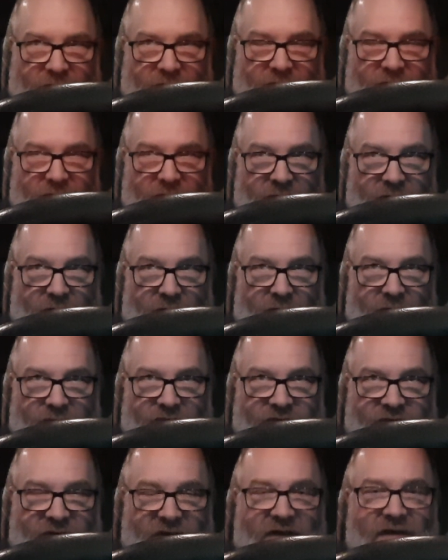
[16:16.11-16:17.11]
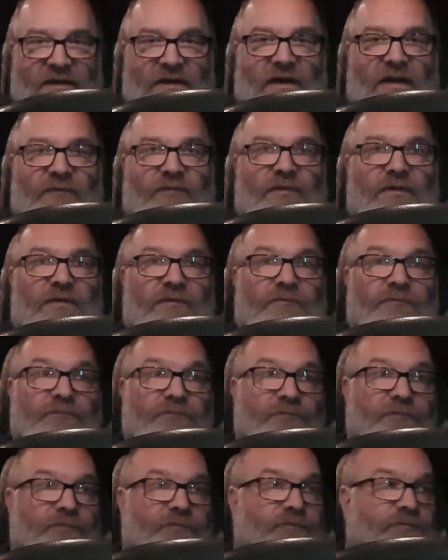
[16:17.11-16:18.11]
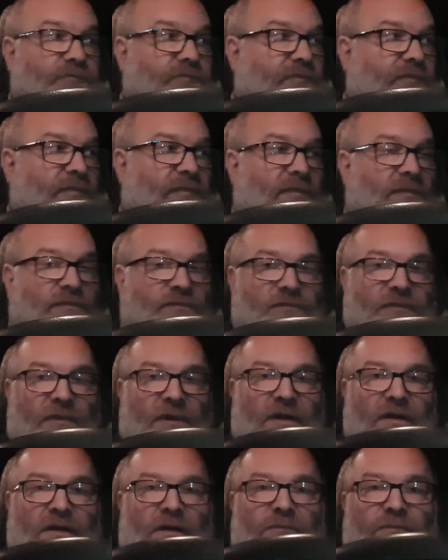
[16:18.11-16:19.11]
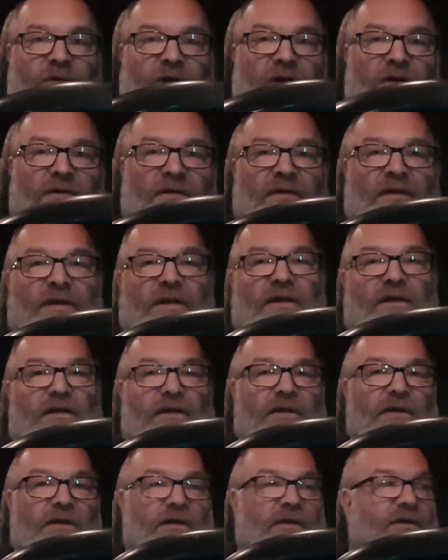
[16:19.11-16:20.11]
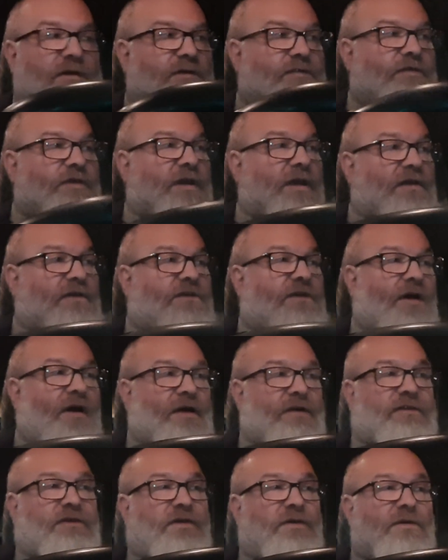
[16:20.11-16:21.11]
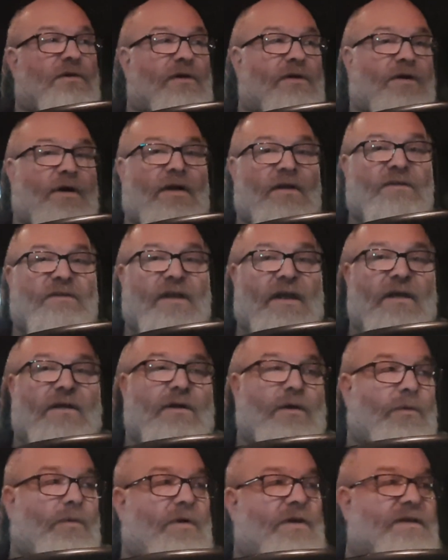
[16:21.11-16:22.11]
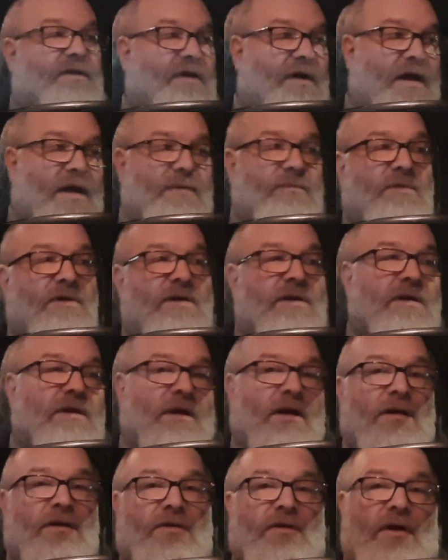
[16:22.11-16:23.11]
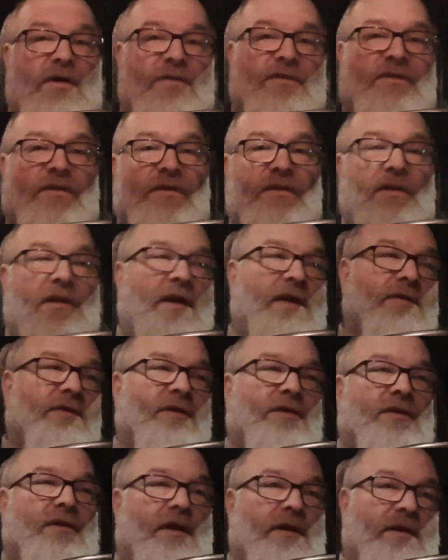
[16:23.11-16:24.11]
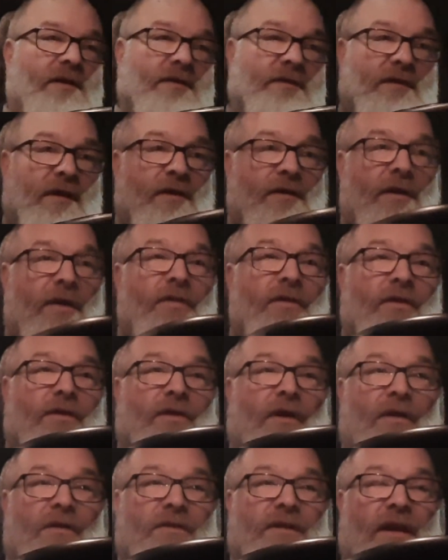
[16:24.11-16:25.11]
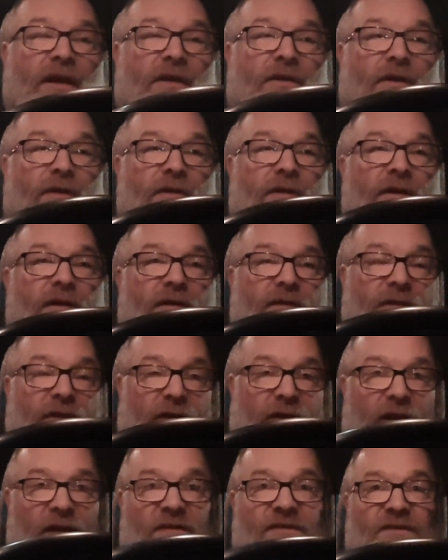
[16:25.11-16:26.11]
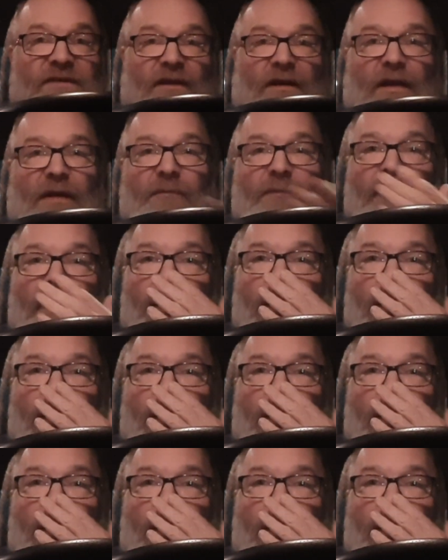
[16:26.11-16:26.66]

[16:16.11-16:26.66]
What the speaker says: no, she didn't even, apparently she had talked to a call taker one time and called to the another call taker the next time,